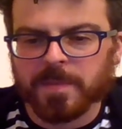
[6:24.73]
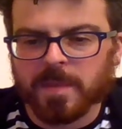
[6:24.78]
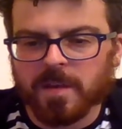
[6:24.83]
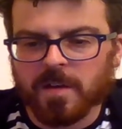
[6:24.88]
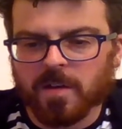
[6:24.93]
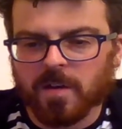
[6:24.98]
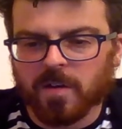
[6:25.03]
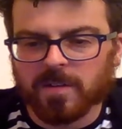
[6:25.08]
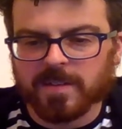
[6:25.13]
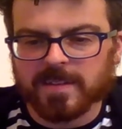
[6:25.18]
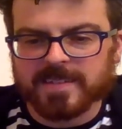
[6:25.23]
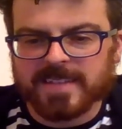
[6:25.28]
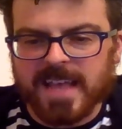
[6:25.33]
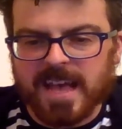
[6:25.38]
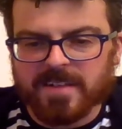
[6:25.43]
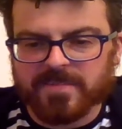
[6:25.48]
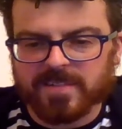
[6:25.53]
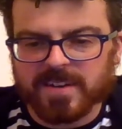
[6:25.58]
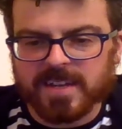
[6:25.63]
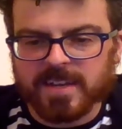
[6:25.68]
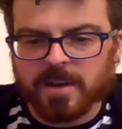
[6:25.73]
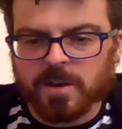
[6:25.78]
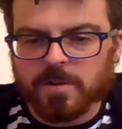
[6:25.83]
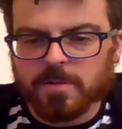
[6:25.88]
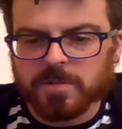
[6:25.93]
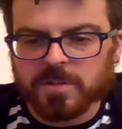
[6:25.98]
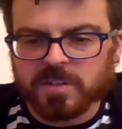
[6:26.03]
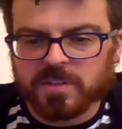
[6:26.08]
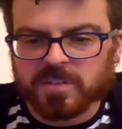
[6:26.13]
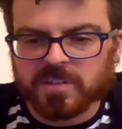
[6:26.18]
all his heavenly
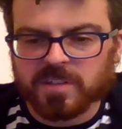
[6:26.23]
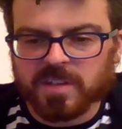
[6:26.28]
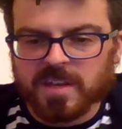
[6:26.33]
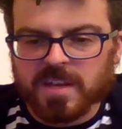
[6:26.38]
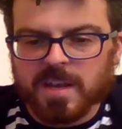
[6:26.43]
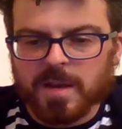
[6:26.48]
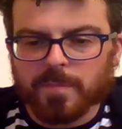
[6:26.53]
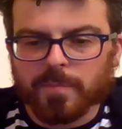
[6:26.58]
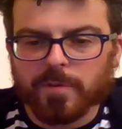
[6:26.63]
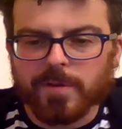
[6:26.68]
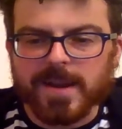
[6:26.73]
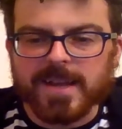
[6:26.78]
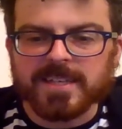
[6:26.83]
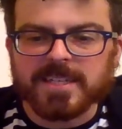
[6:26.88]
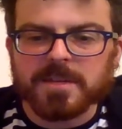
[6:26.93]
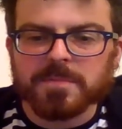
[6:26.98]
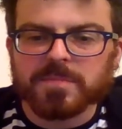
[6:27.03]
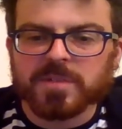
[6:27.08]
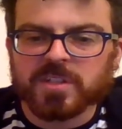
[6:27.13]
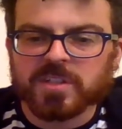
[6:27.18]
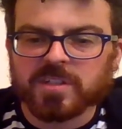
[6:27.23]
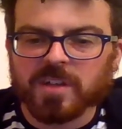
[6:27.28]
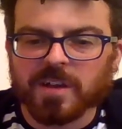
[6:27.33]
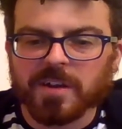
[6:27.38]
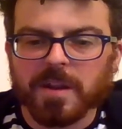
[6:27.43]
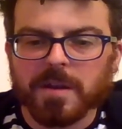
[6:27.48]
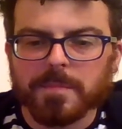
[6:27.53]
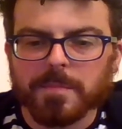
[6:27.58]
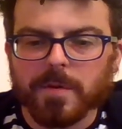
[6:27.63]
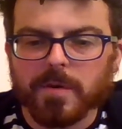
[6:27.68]
hosts, praise him sun
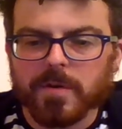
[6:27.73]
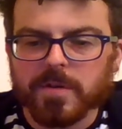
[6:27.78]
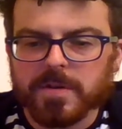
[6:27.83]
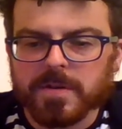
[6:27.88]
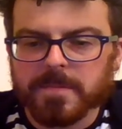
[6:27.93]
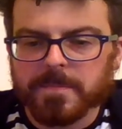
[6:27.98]
and moon,